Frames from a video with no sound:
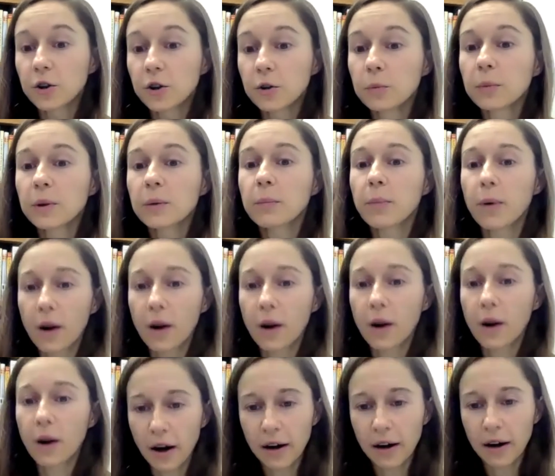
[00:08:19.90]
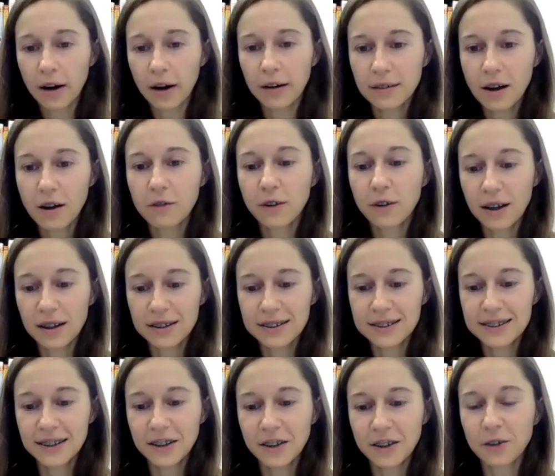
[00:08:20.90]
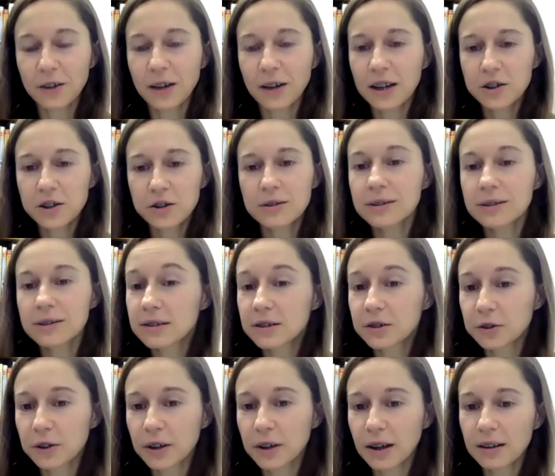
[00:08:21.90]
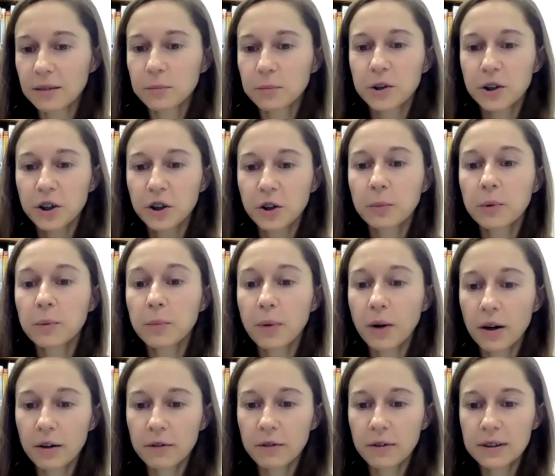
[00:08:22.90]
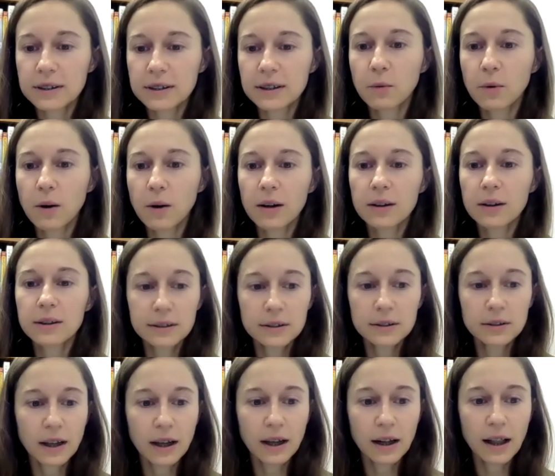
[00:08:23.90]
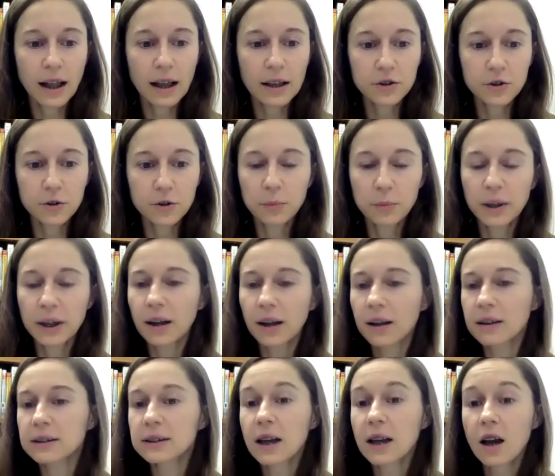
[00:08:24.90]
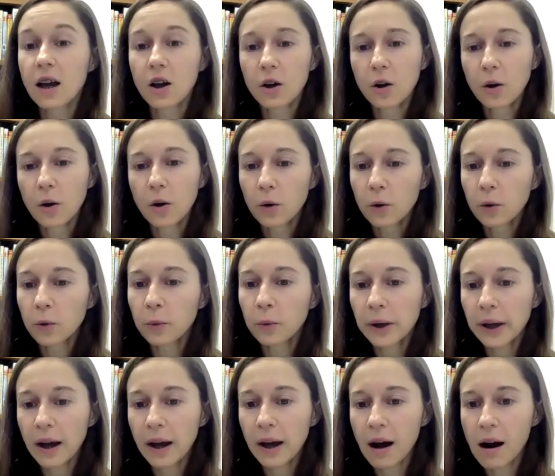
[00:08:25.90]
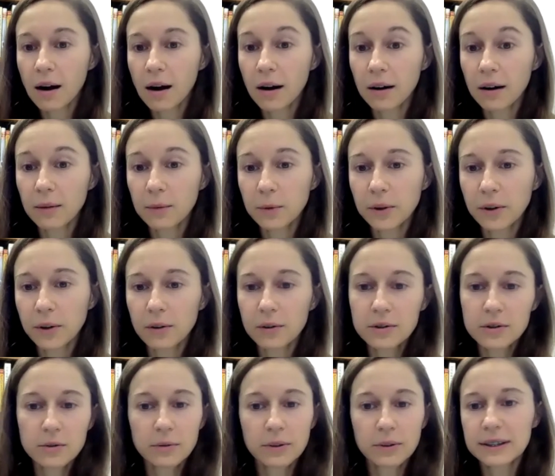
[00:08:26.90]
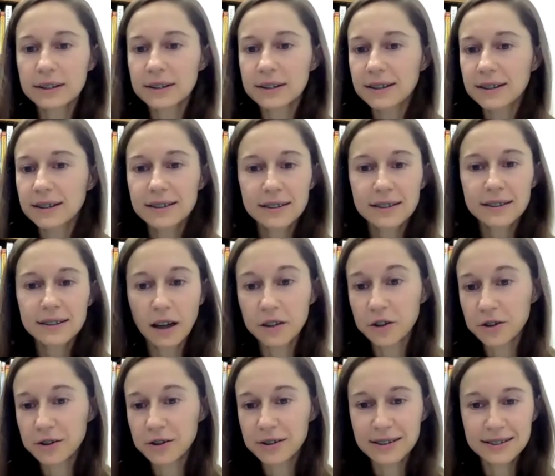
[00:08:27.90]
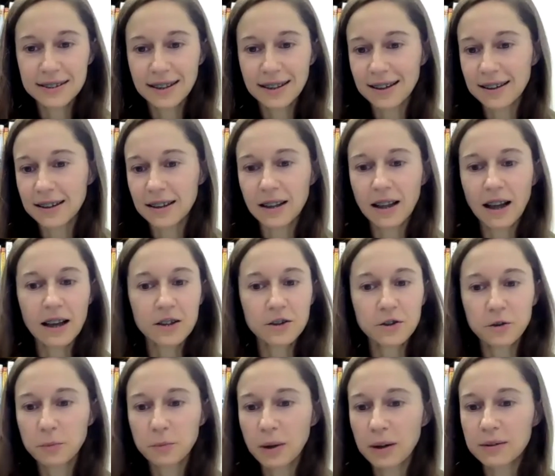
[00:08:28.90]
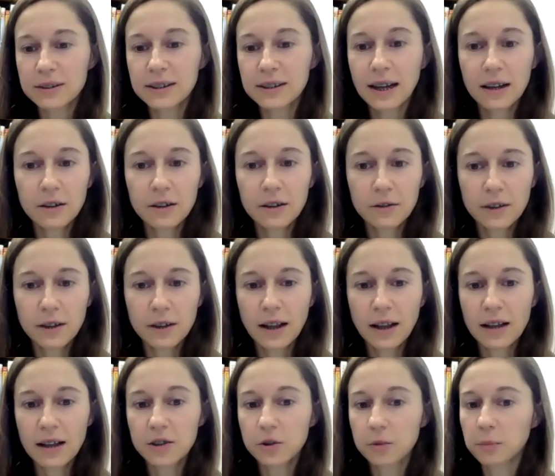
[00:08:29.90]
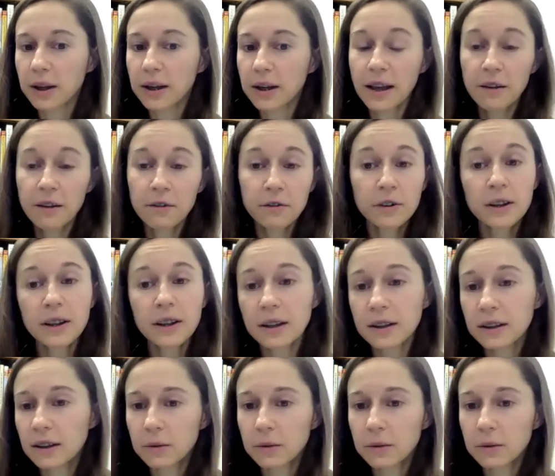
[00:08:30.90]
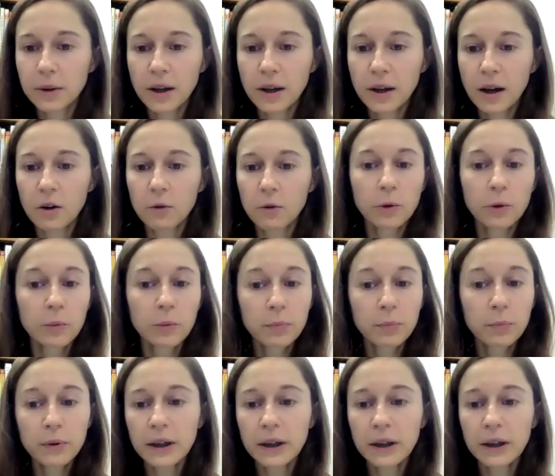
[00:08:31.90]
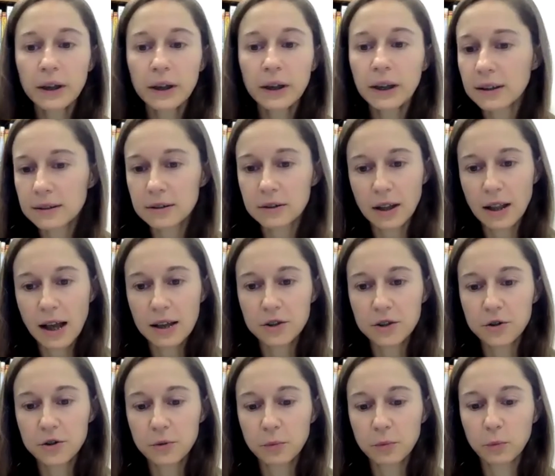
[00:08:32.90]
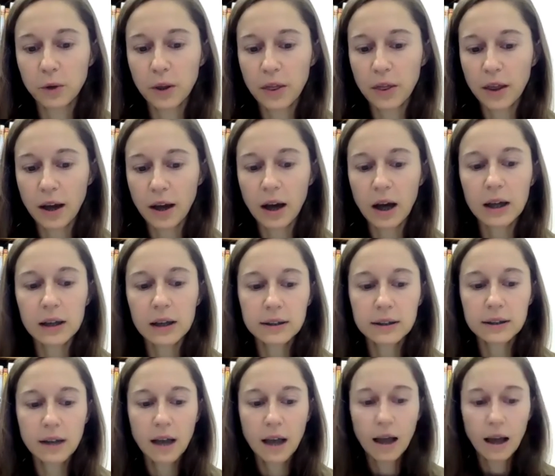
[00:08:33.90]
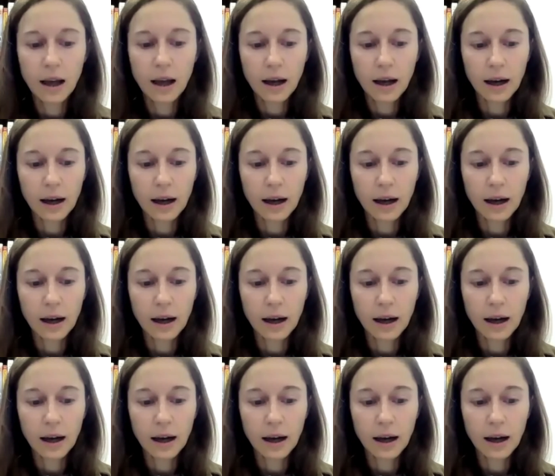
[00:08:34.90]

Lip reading: the human part of us, not just the student, but the human part of us that walks into that classroom, because who we are, we also exist not just inside the classroom, outside of the classroom, and everything that we are, we bring into the classroom with us.